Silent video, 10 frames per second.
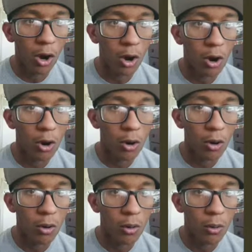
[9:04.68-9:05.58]

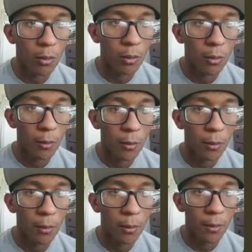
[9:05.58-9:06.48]

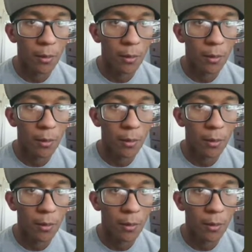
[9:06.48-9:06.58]
Nothing is said.